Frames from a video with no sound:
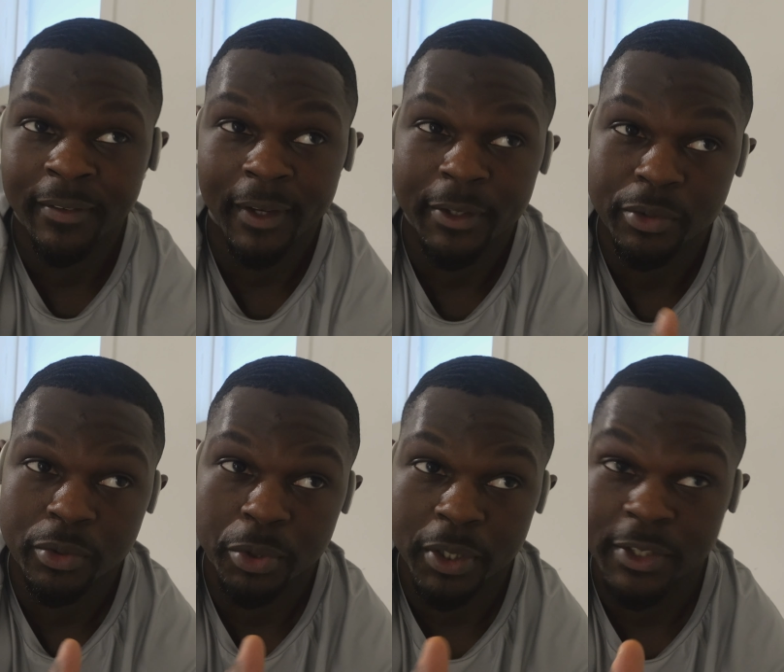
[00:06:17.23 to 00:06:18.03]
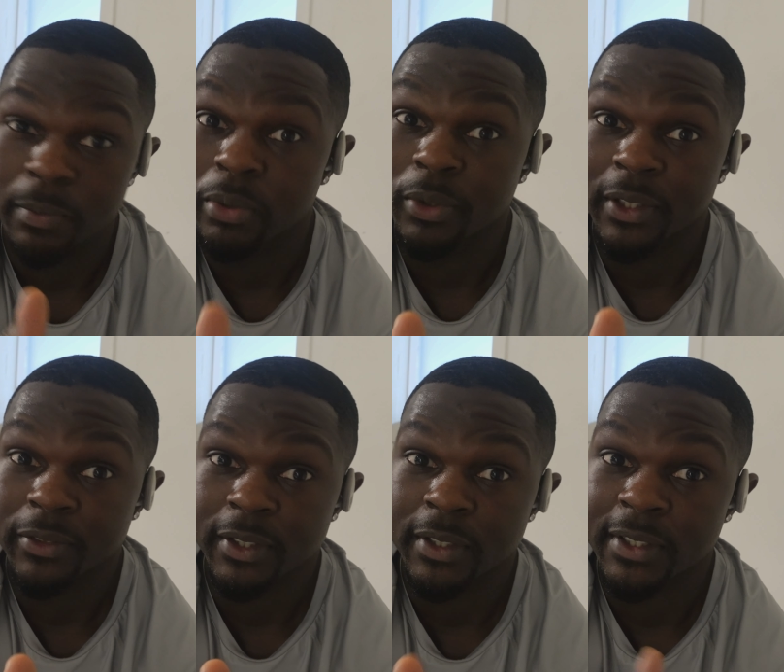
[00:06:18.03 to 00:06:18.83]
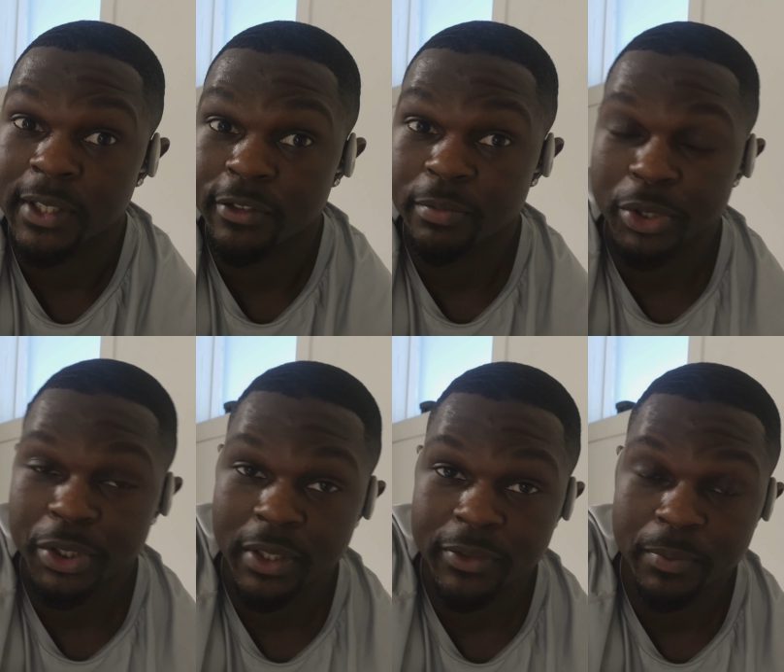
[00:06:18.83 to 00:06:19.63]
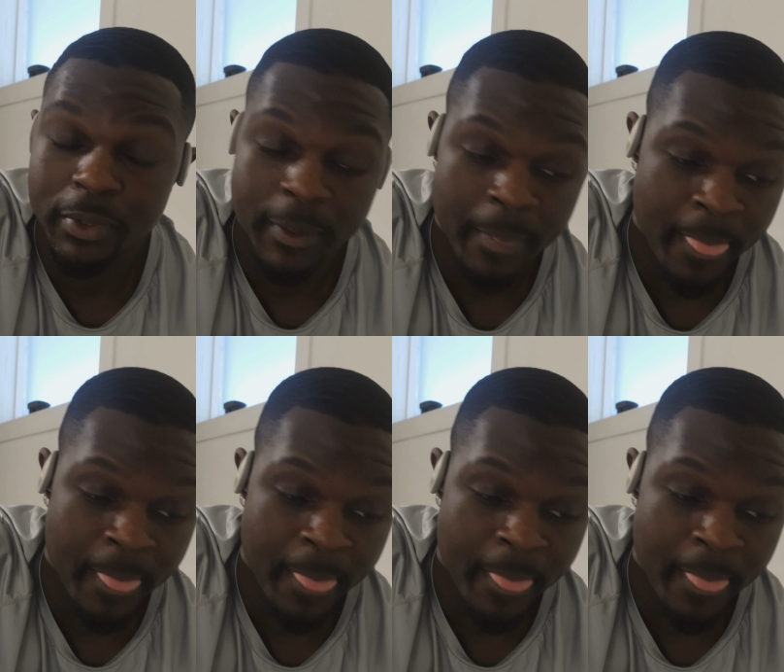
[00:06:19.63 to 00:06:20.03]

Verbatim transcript: I do tricep pull downs instead of push downs, but